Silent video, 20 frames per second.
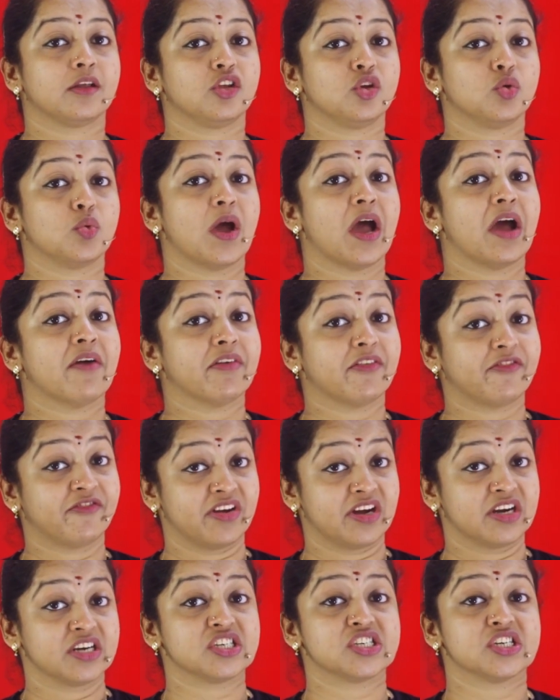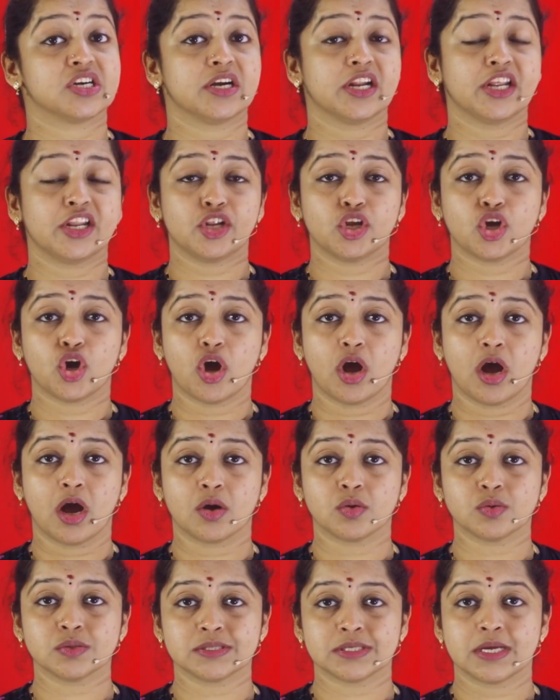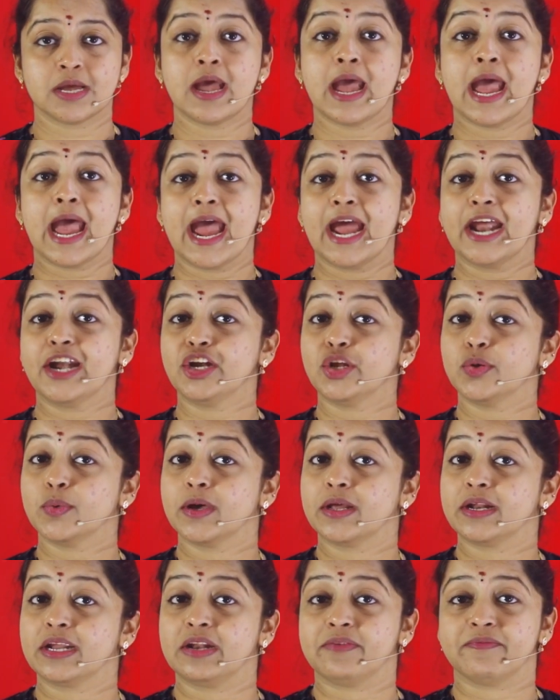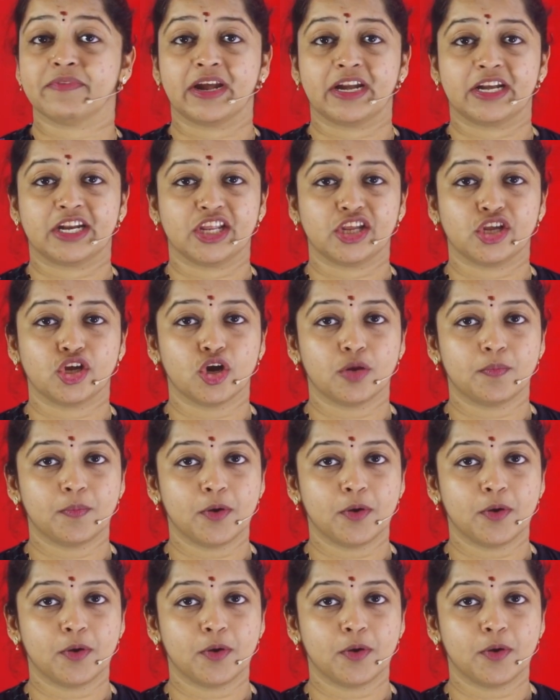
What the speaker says: you have a function in your house and you are inviting your